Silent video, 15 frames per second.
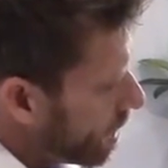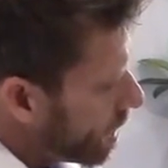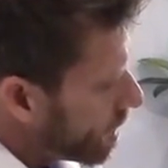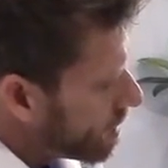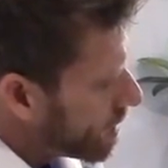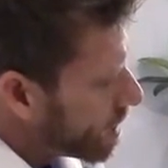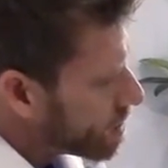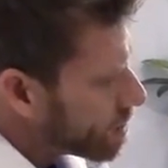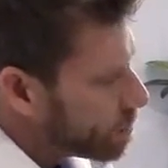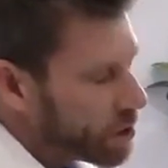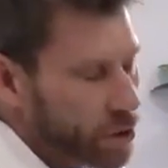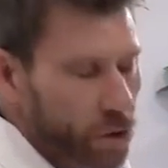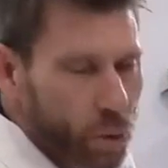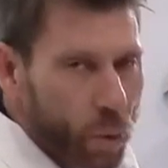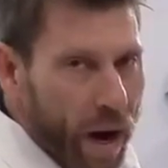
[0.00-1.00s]
it tends to be
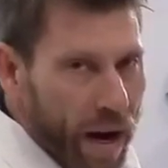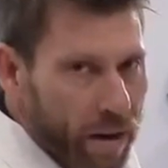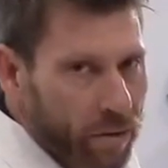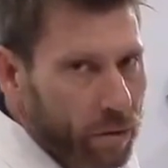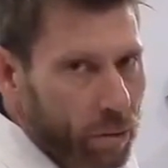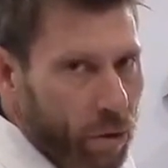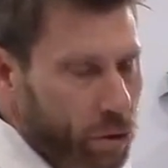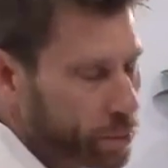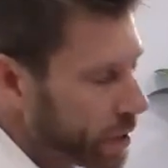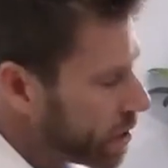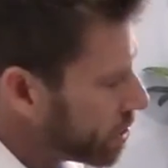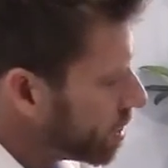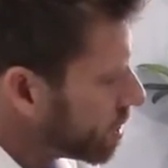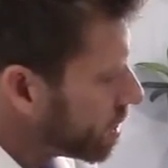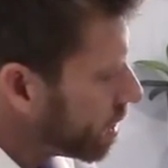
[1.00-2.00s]
too wide for most
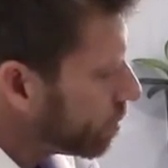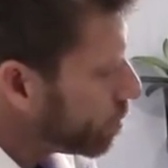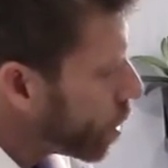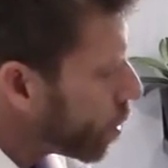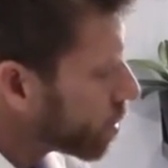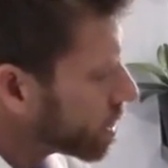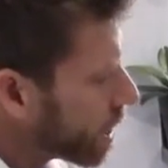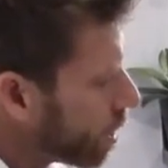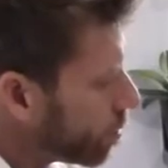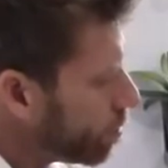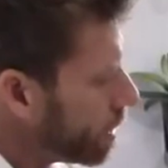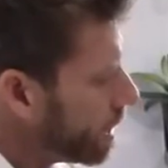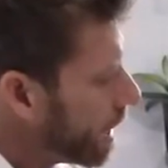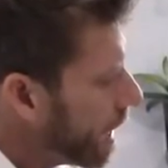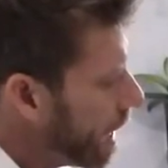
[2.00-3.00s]
patients, and it pokes
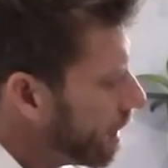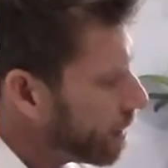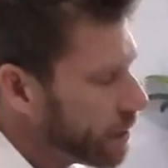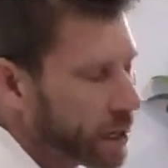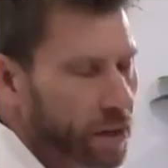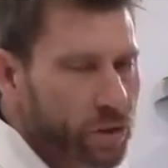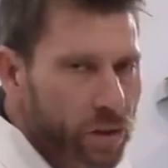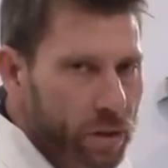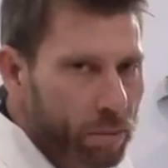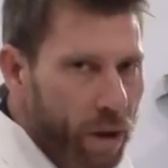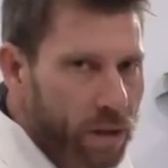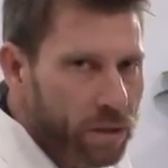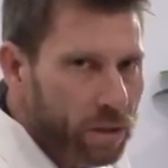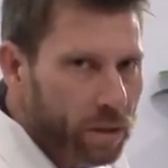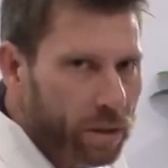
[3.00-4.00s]
out beyond the edge of the
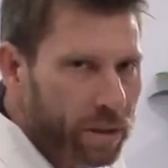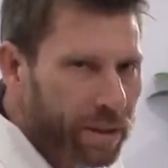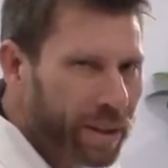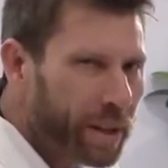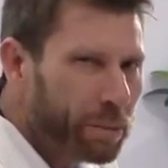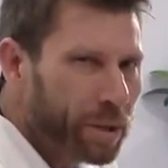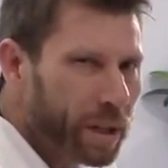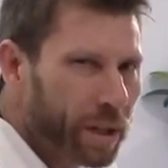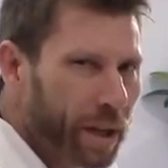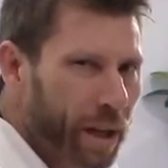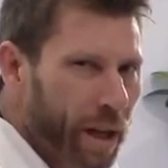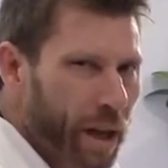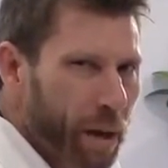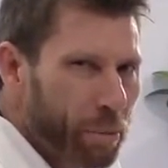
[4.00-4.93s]
muscle and can be